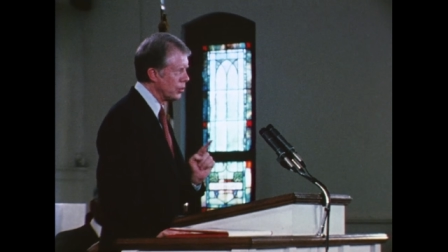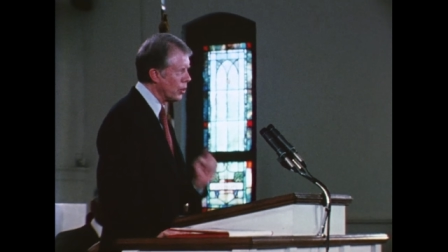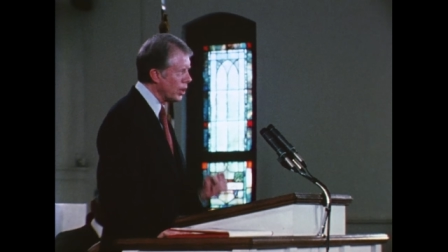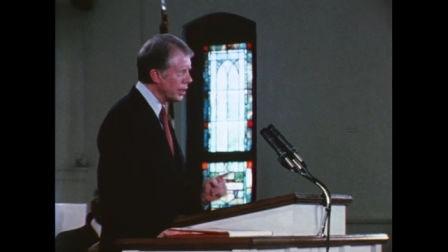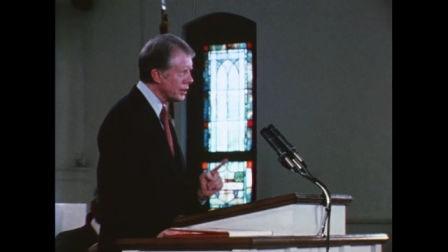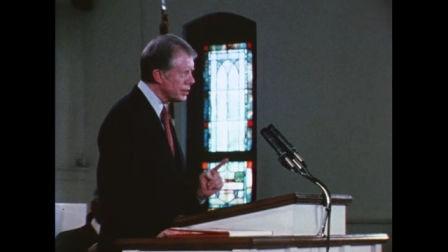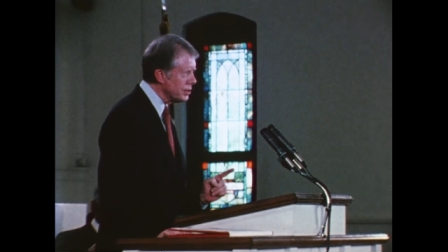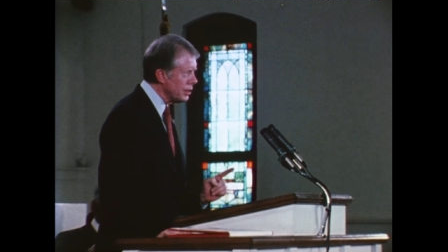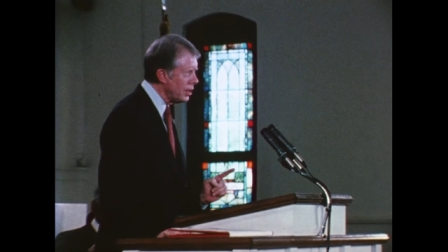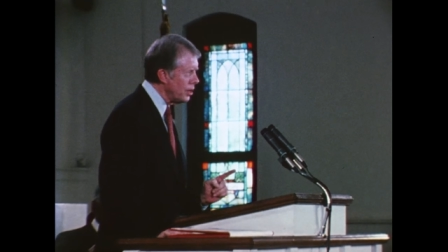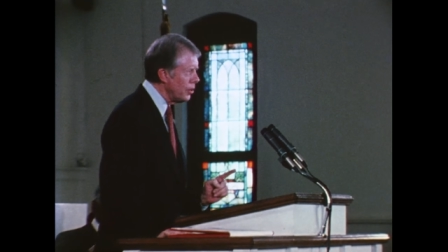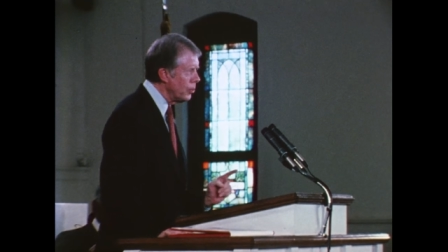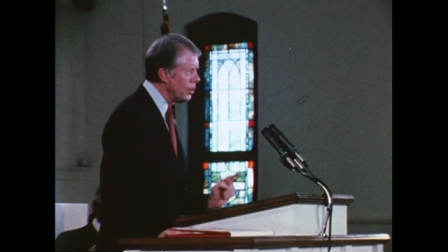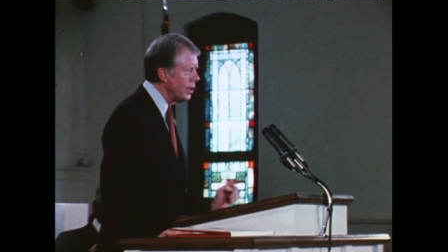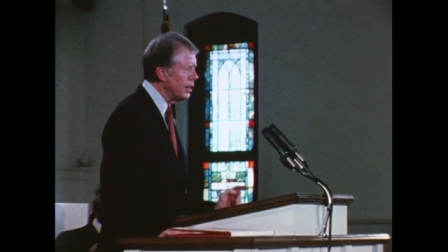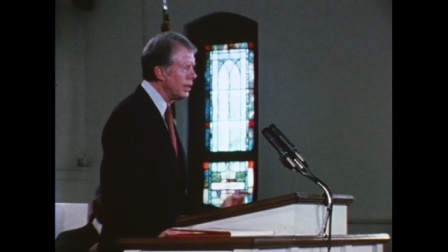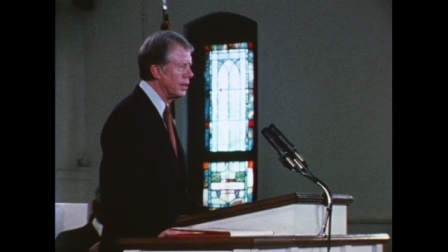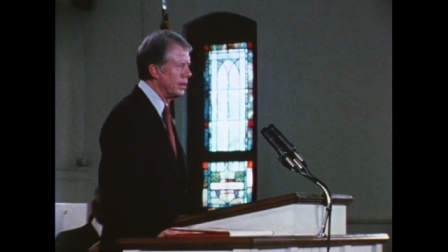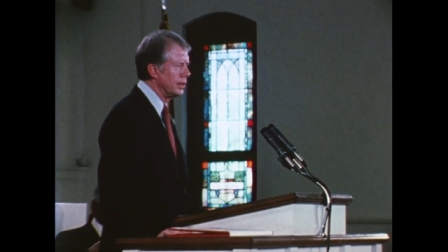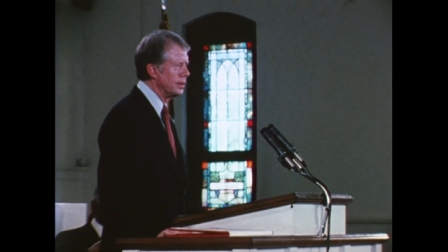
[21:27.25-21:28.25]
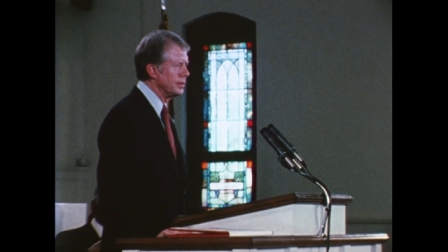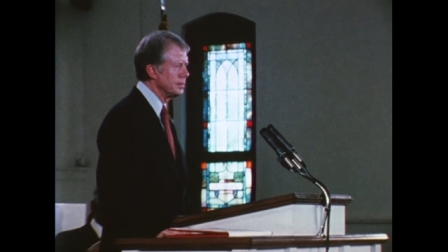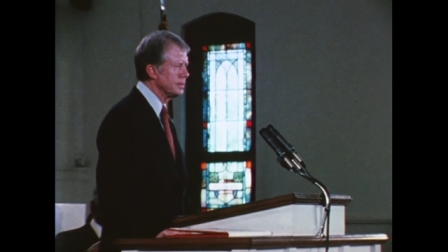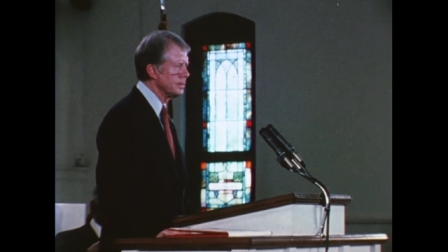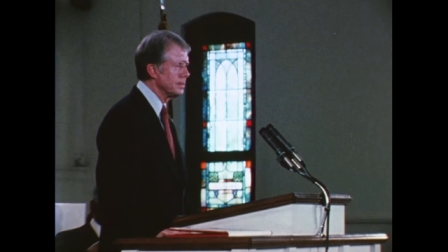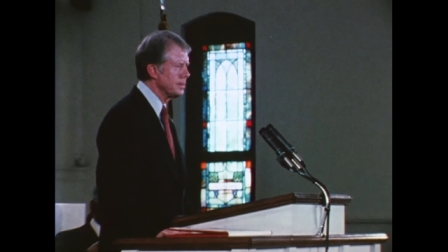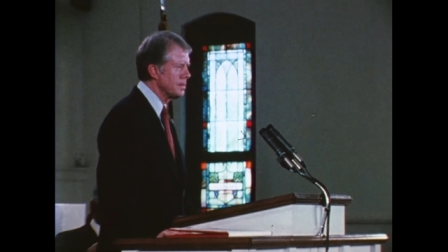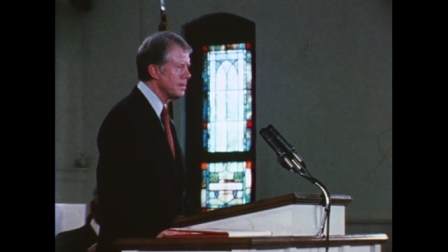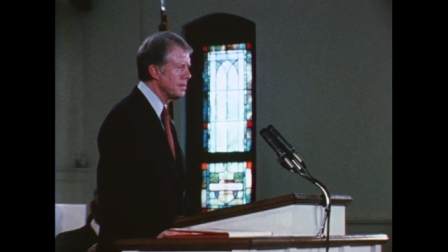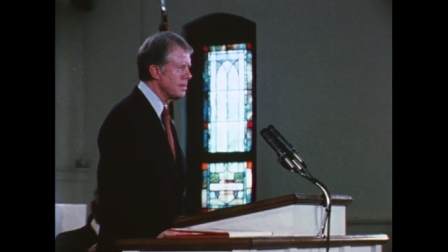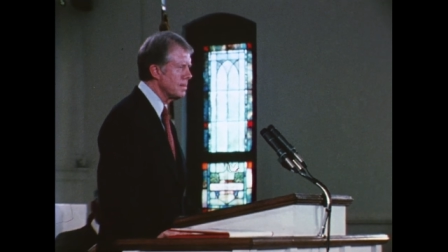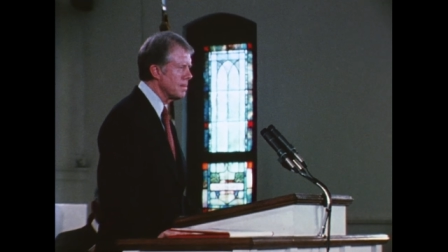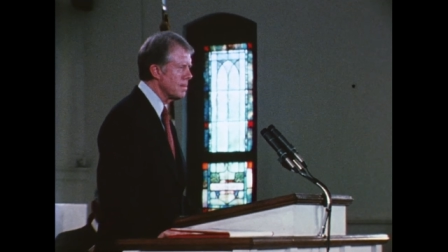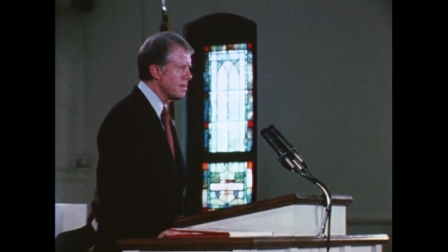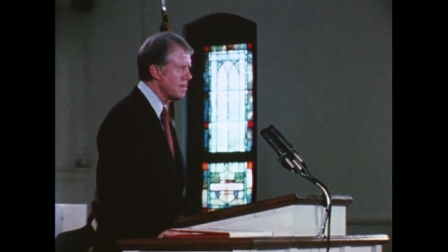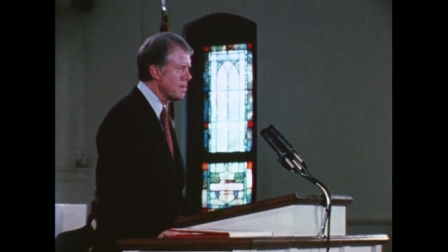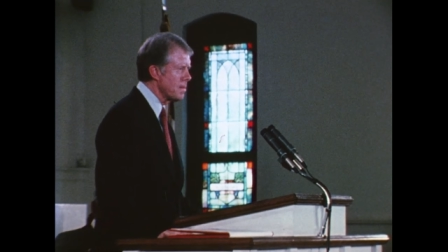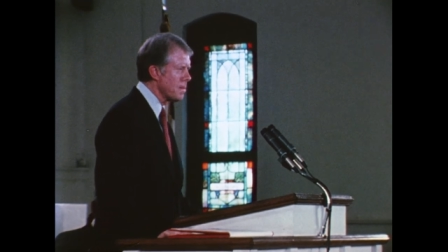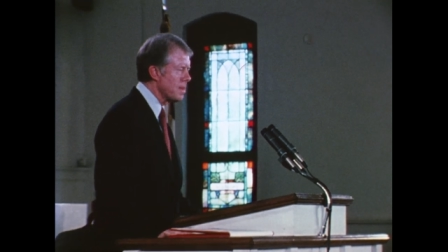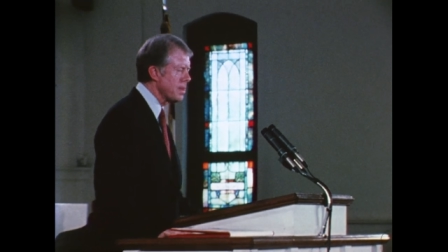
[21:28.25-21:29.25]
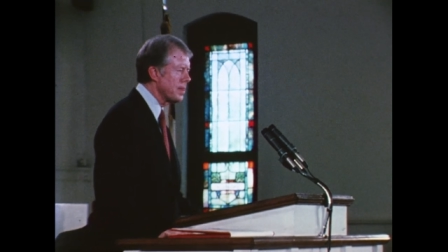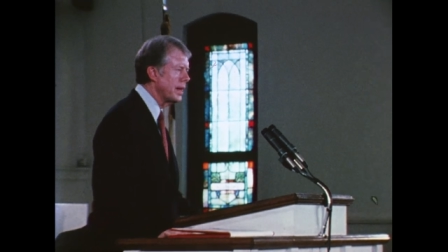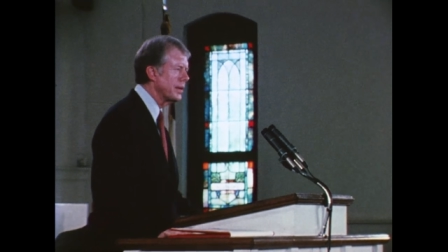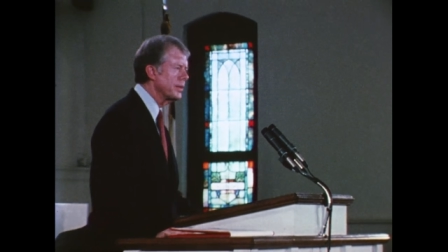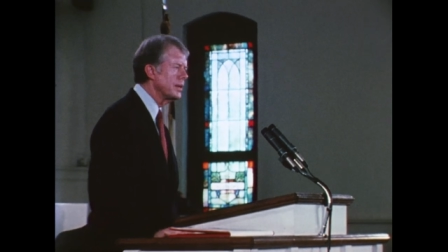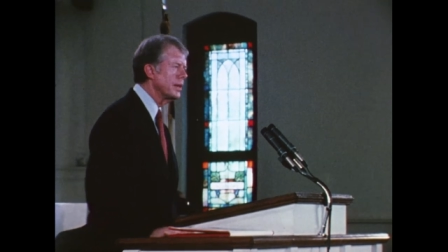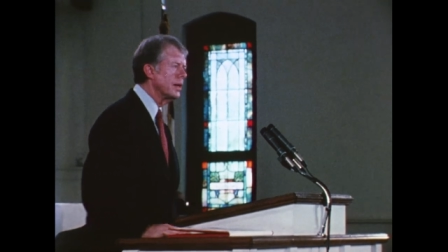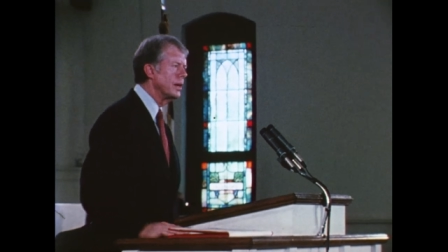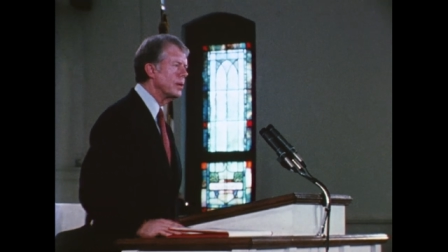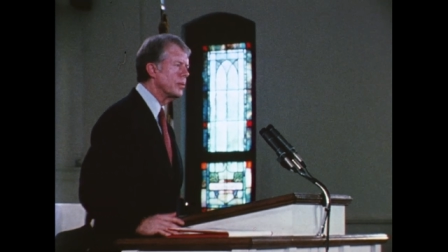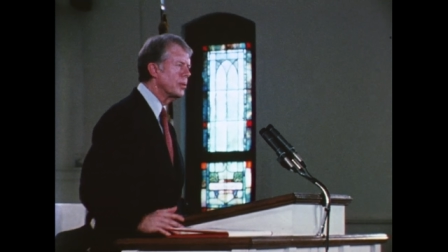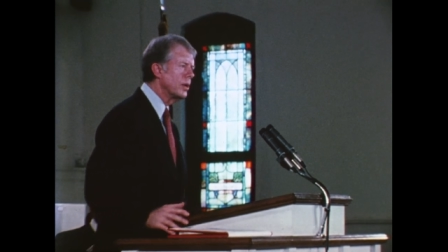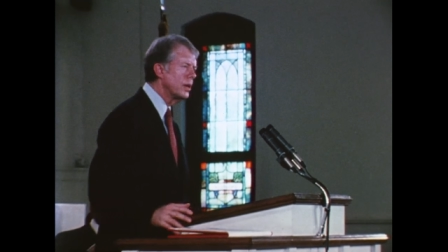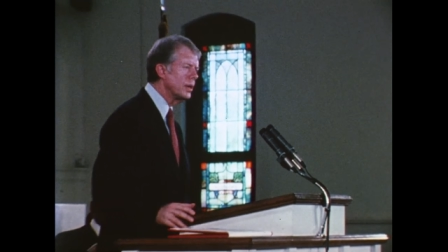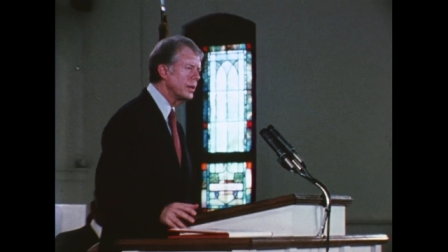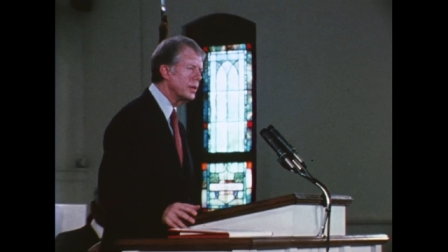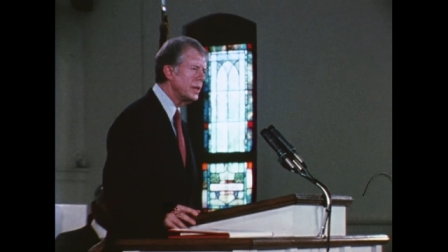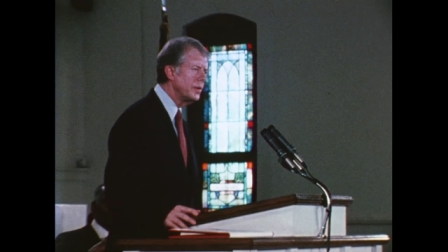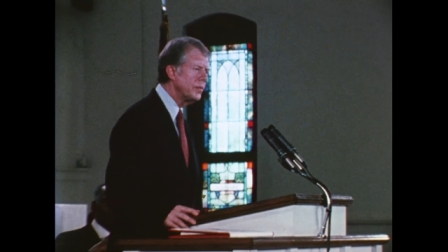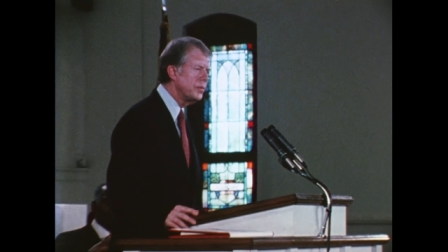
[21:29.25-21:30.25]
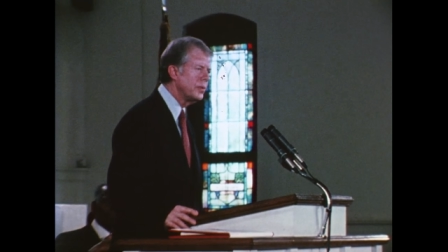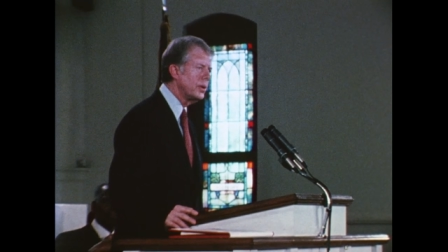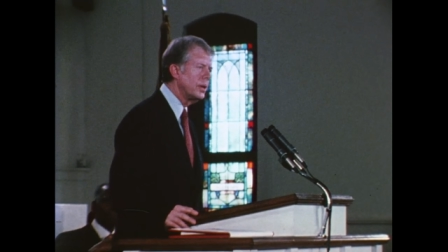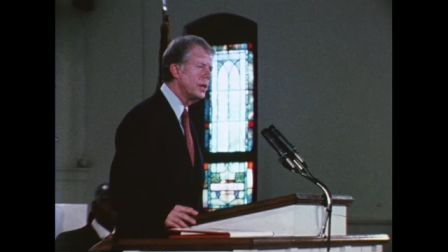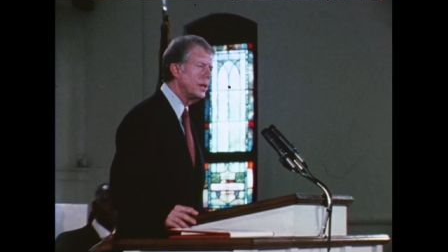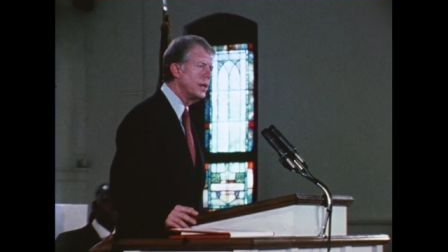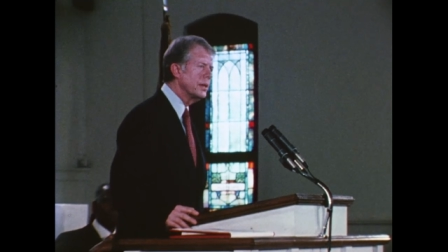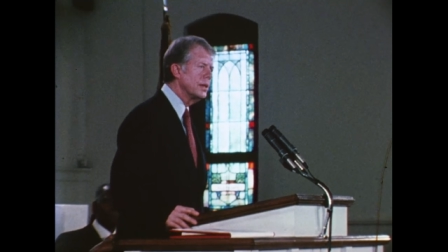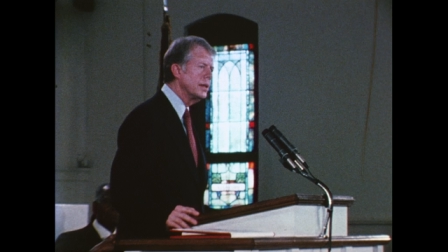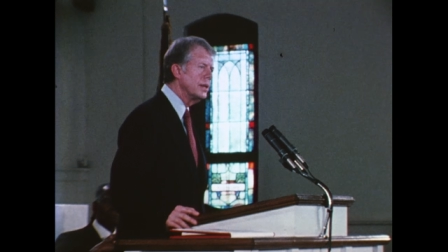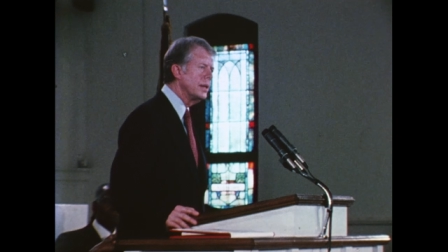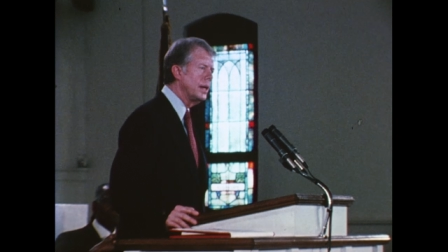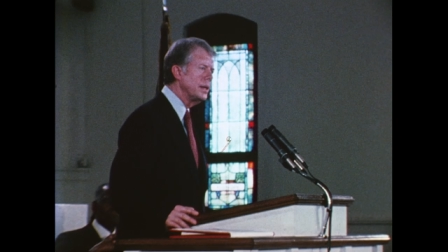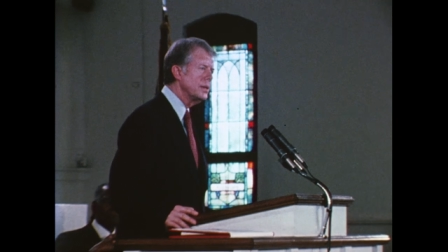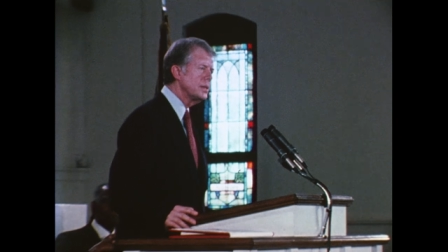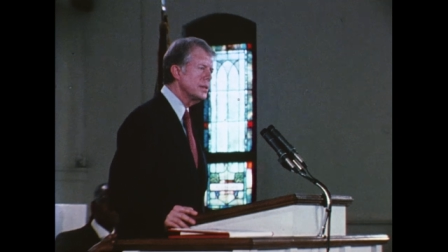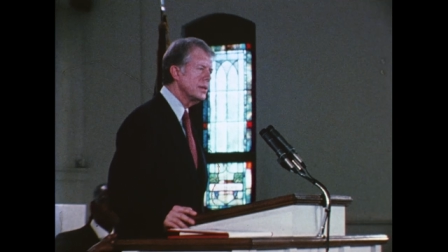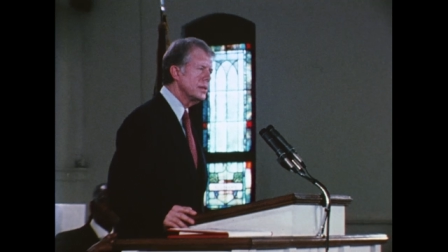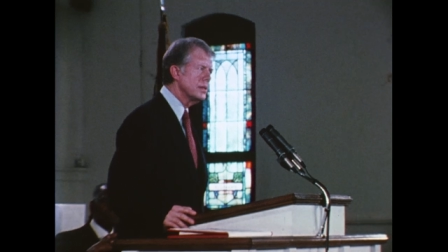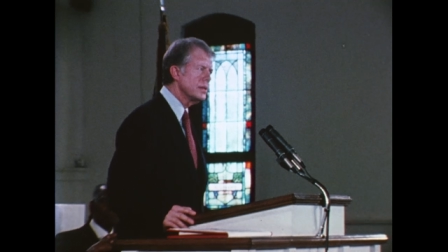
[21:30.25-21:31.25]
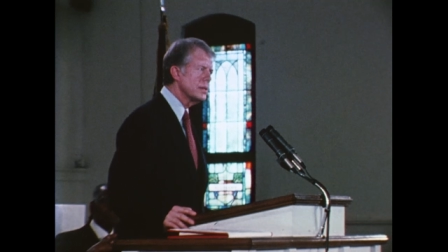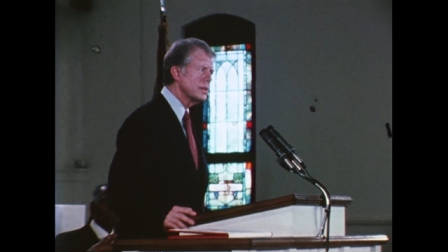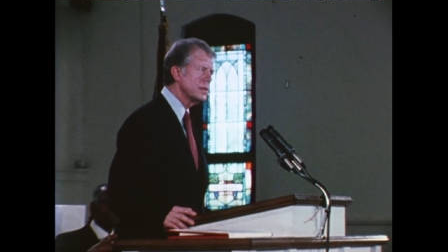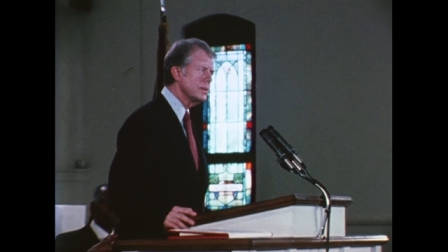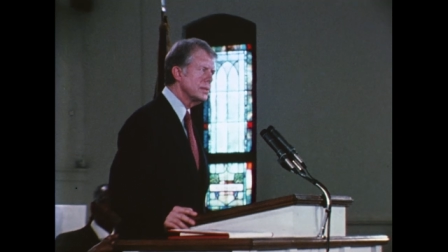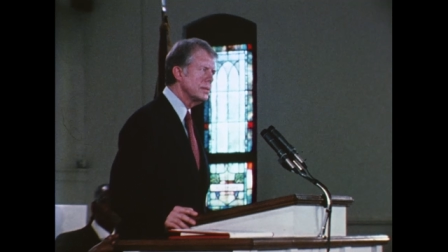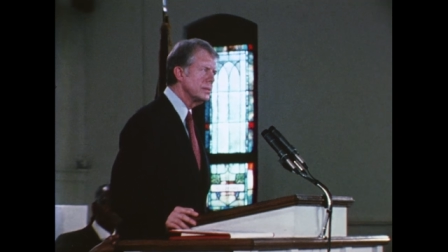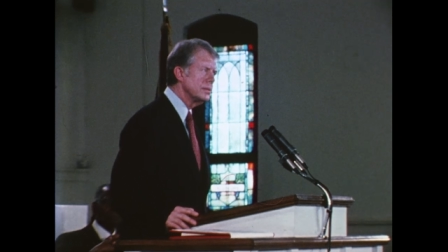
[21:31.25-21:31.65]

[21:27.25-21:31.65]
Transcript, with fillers: work so well that they are worthy for other nations